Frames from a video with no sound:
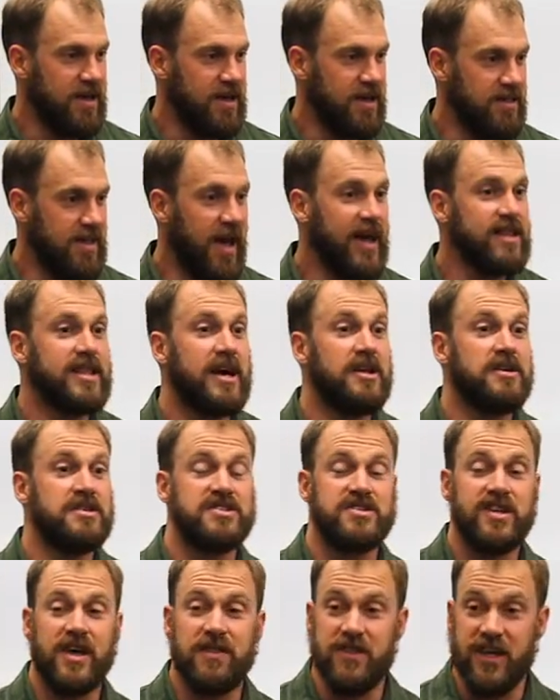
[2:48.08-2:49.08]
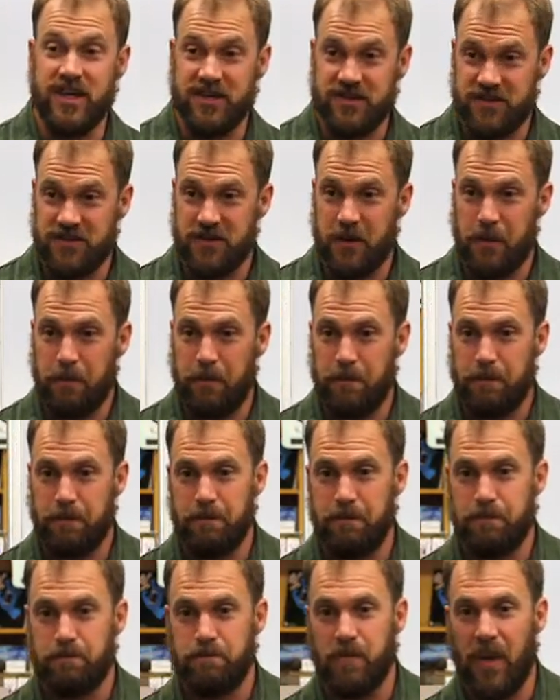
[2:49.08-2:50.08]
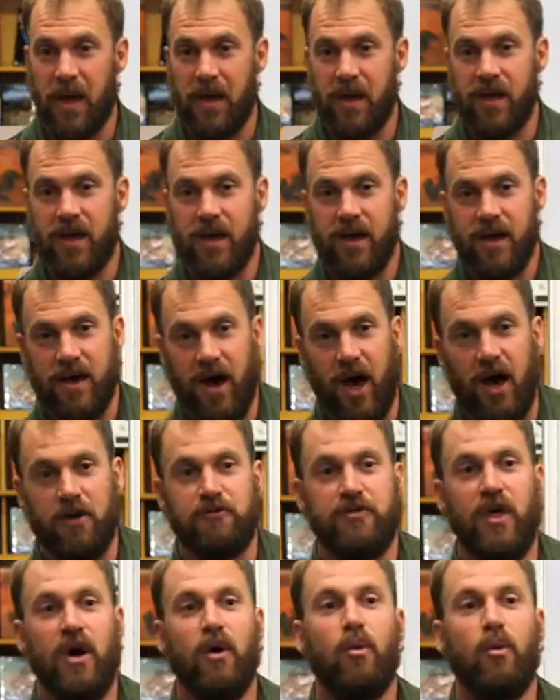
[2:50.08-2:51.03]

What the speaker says: That letter said this: "Of the